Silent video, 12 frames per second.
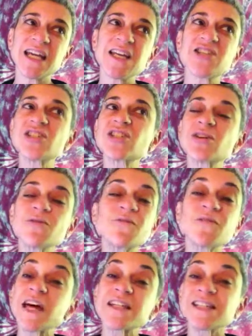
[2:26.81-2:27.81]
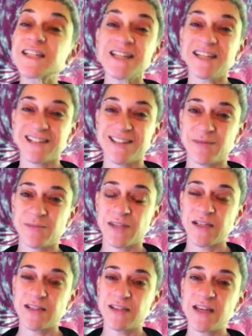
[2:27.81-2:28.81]
it's just so fascinating to
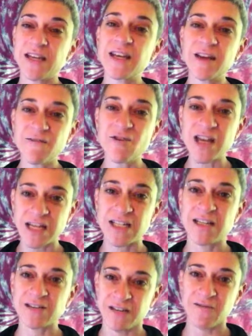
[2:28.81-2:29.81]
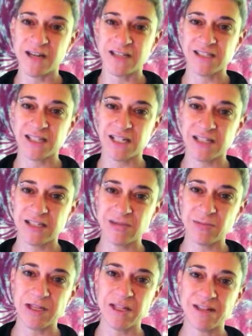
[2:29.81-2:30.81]
me, like never endingly fascinating
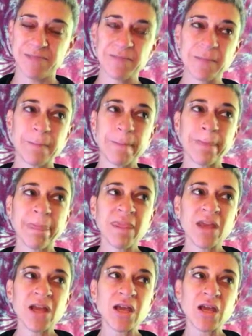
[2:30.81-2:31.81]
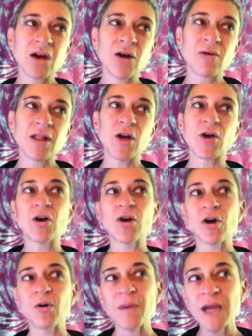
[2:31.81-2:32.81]
to me you know, well, her,
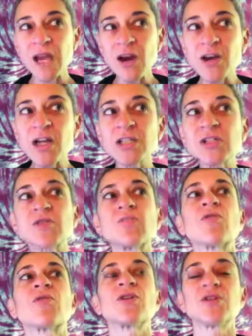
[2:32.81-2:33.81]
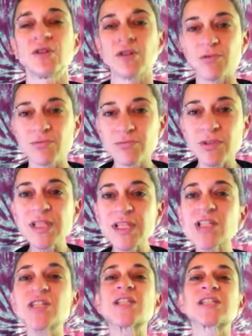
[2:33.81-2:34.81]
her parents are more, you know,
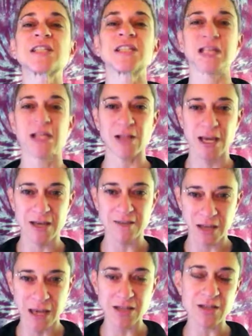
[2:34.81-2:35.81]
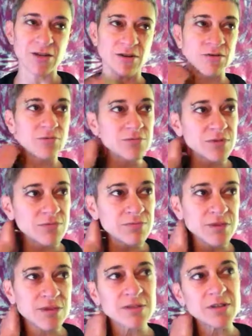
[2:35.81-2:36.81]
religious and they like that, you know, the,
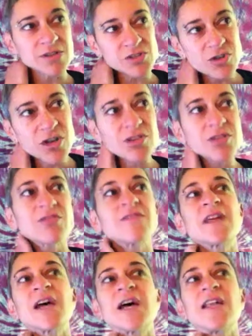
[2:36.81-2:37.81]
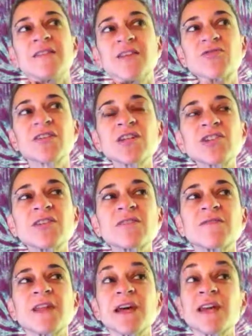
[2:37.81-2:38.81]
the, the, structure of that and the tradition
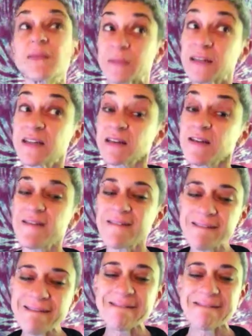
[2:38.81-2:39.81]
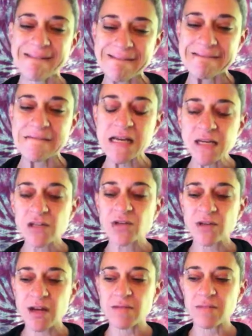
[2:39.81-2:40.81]
of that. And I'm like, yeah, yeah. So
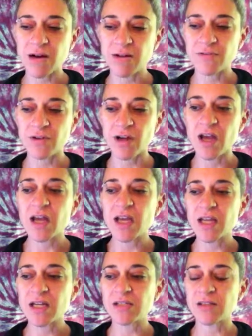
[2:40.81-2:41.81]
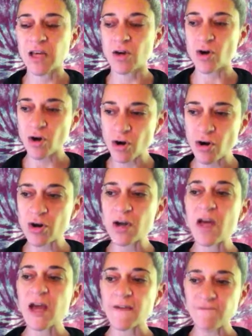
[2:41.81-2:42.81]
you're getting married for your, and he's like
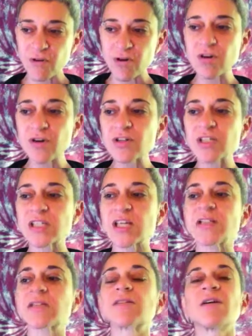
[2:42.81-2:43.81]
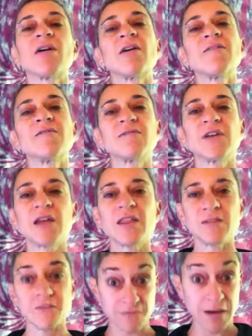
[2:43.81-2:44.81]
her, and for her sense of
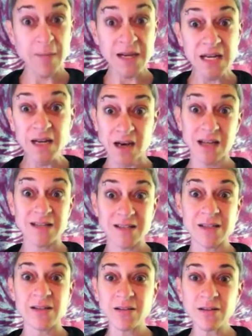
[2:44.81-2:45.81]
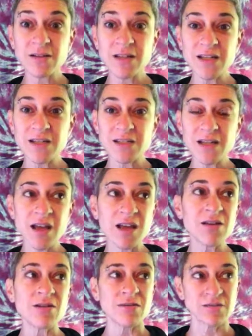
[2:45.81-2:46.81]
the feminine ideal, he
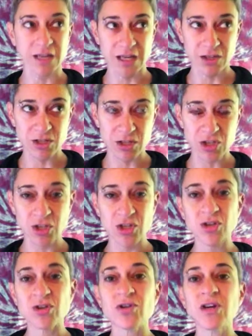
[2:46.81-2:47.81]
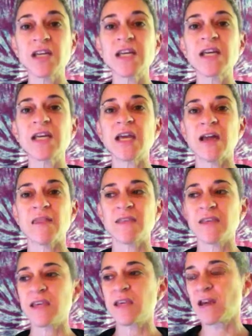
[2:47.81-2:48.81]
said, of like the security
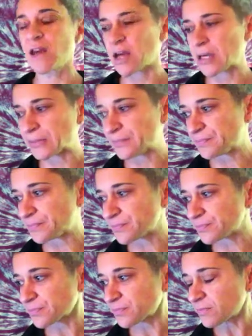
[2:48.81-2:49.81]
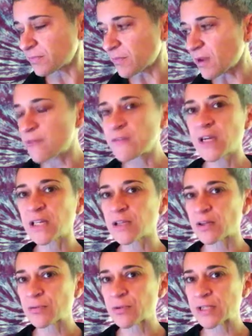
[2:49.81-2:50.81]
and the, um, I forget
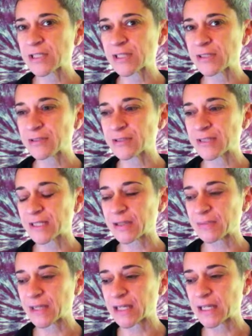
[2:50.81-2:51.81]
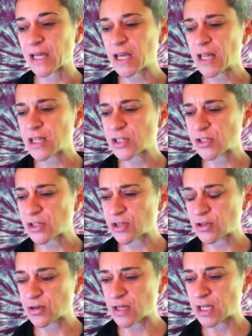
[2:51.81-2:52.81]
the other words he used. And I'm like, the
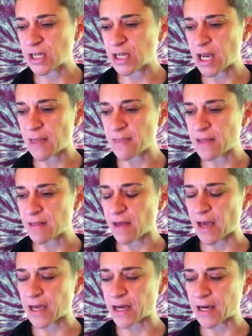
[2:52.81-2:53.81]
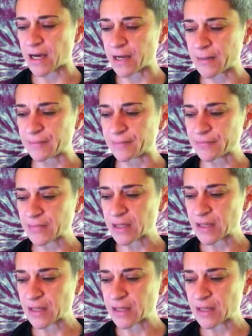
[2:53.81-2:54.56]
security and the like, um,